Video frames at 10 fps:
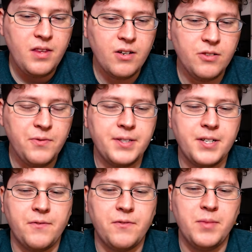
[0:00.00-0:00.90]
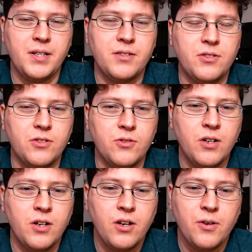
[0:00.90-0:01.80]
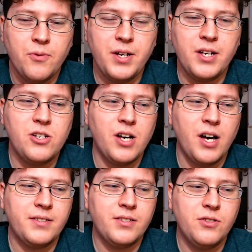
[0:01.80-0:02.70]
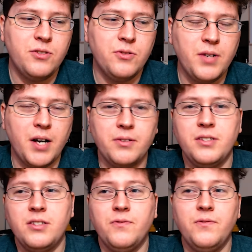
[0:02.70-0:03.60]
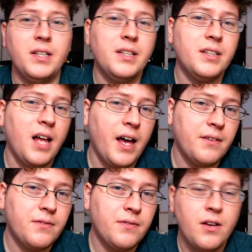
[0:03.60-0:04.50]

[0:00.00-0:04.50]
It was very tough for me to readjust to not only civilian life,